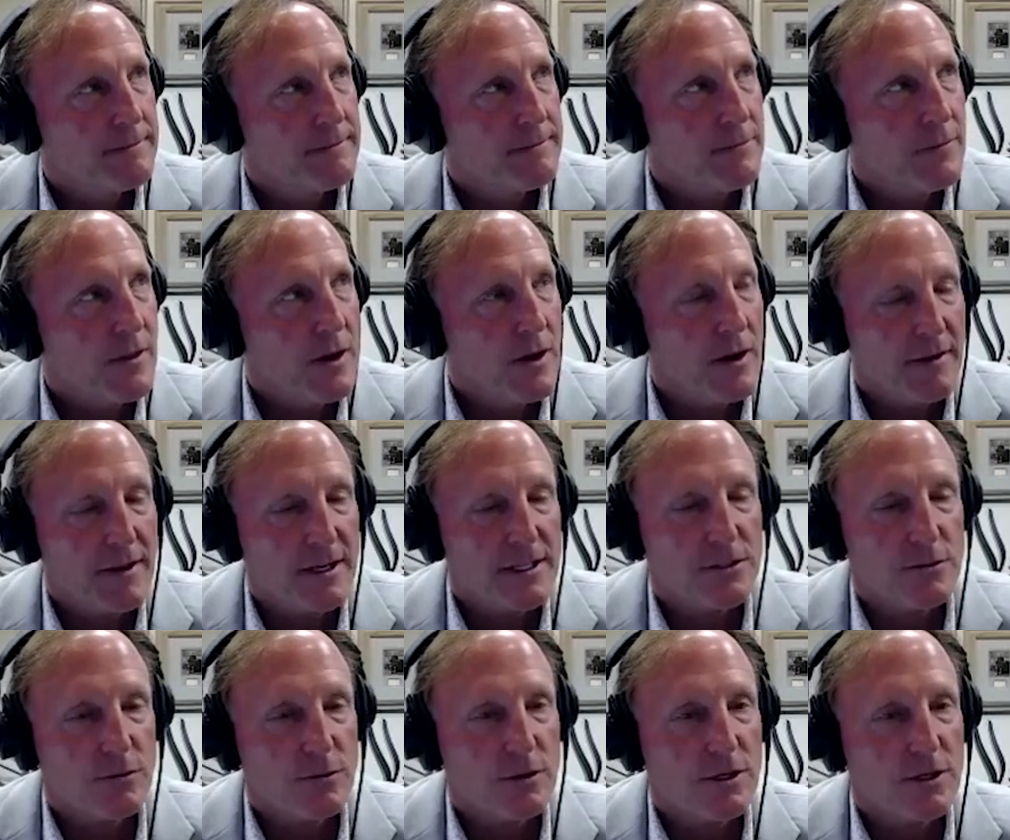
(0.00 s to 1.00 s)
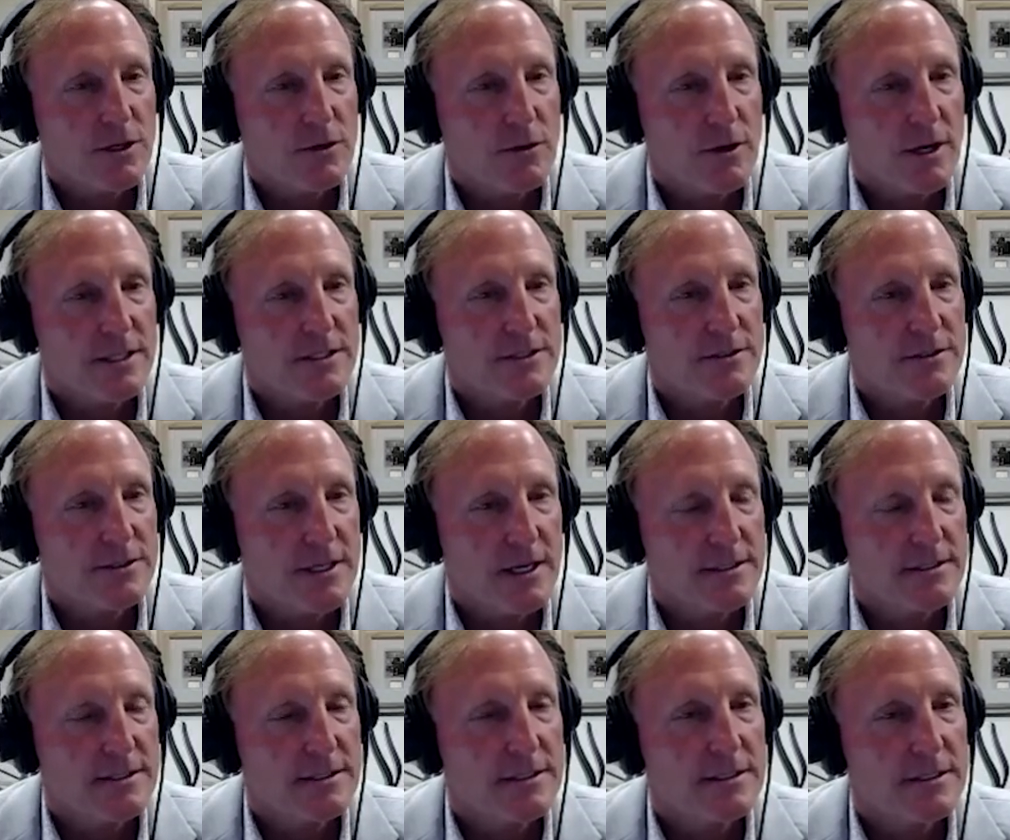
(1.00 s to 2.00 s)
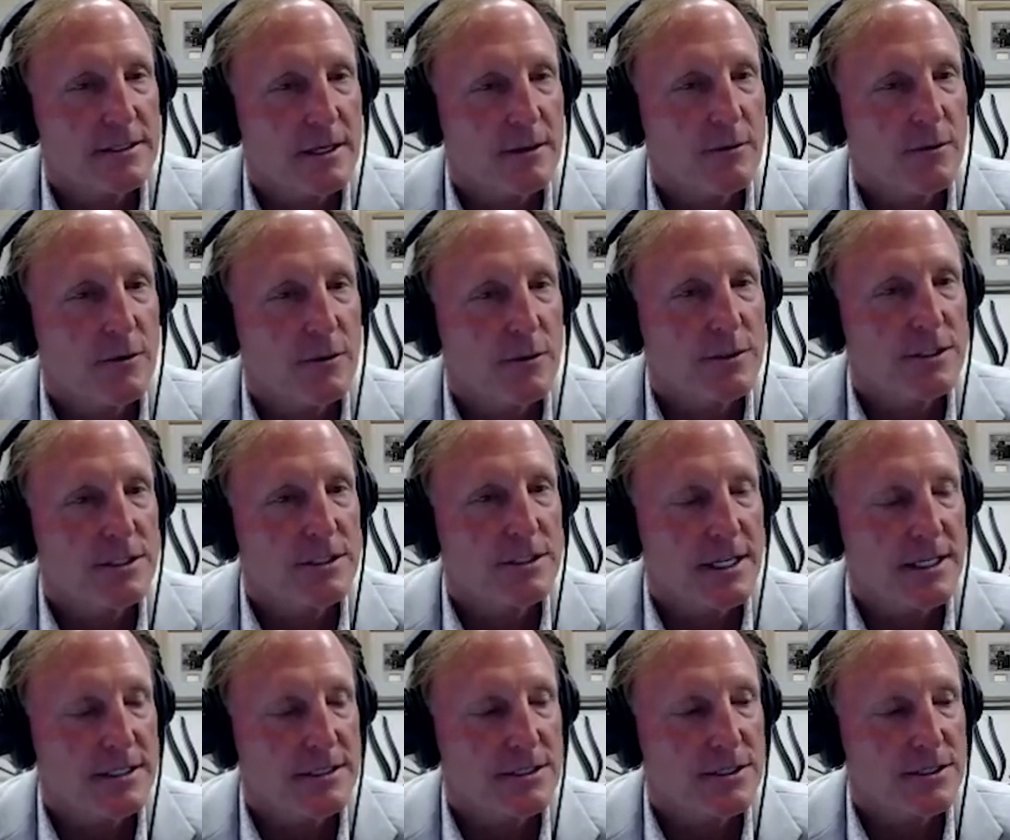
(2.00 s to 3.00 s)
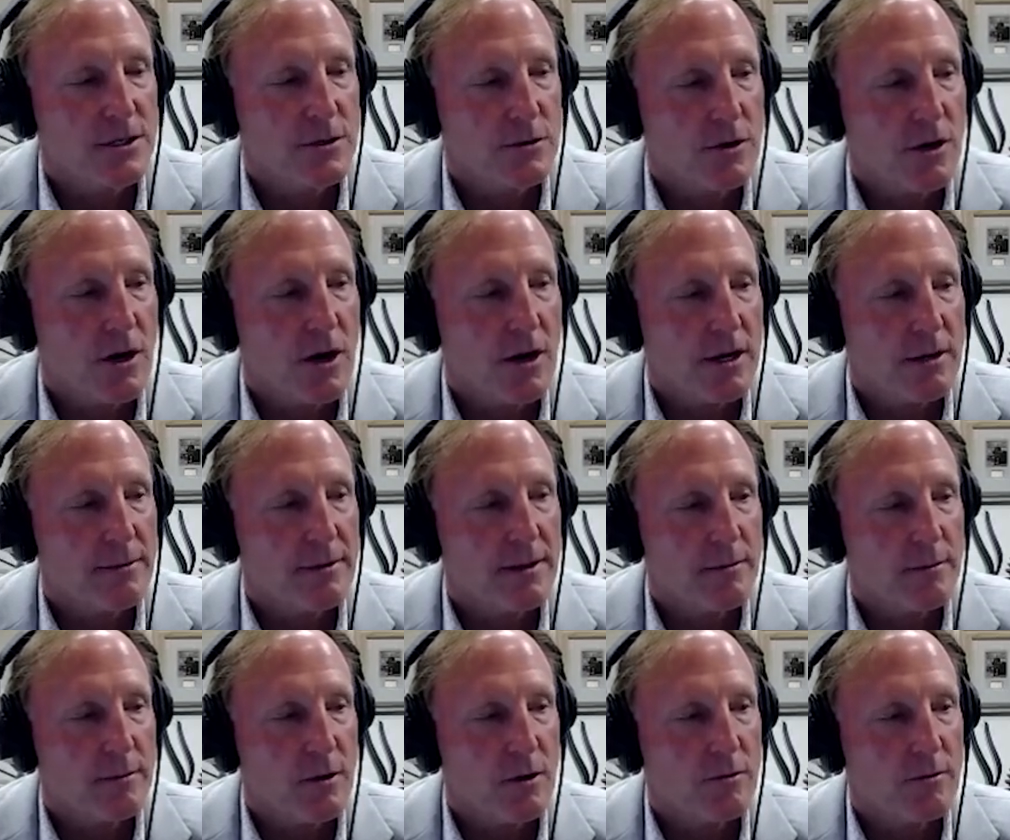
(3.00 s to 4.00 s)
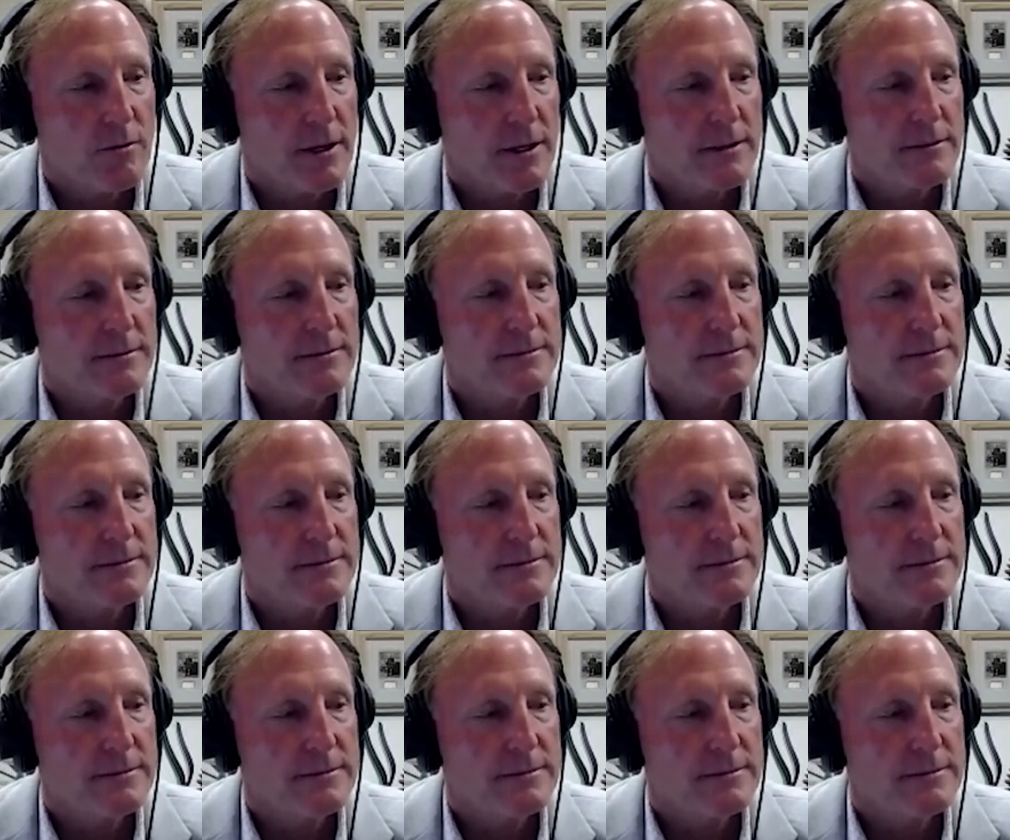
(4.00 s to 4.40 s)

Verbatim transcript: No, I think it's a really cool exercise. I mean, we just get so caught up in the moment.